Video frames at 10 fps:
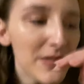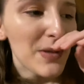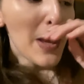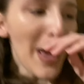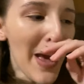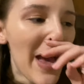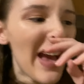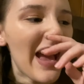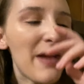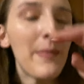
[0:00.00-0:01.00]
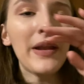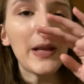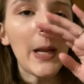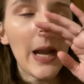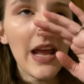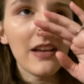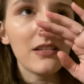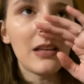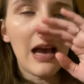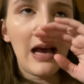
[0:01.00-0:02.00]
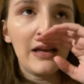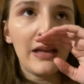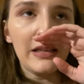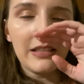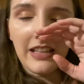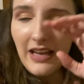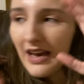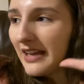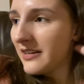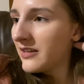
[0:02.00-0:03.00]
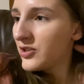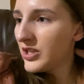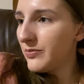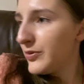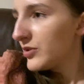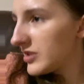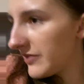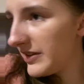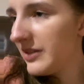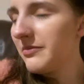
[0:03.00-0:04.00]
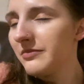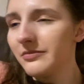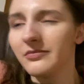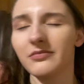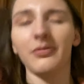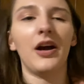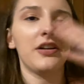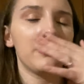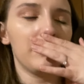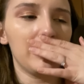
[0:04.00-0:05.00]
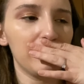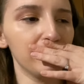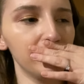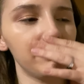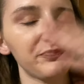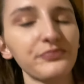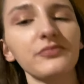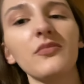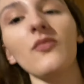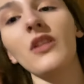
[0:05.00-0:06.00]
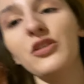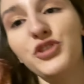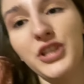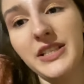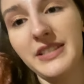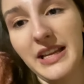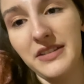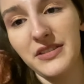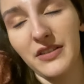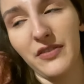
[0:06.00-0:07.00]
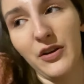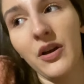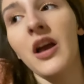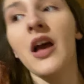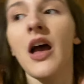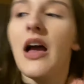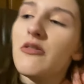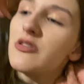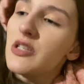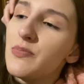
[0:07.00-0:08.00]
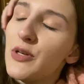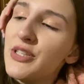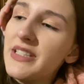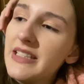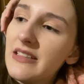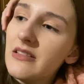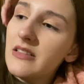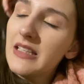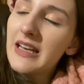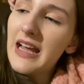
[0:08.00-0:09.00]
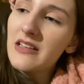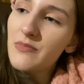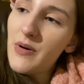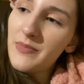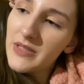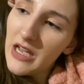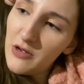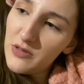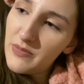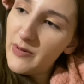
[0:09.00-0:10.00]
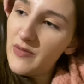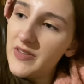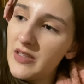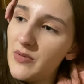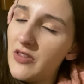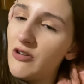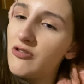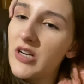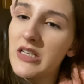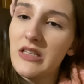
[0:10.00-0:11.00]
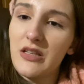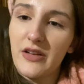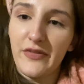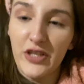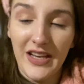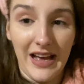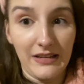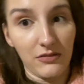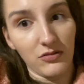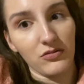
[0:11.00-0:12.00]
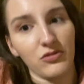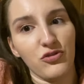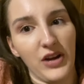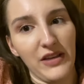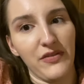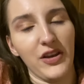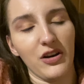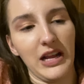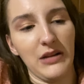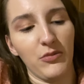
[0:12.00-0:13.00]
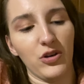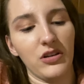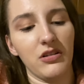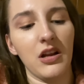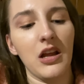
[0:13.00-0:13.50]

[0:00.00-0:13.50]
yeah, and Greg's auntie Diane, she put stuff in the, pardon me, she is sending stuff out. She's put it to Greg's mum's house, but obviously with the restrictions and stuff, she can't drive here anymore.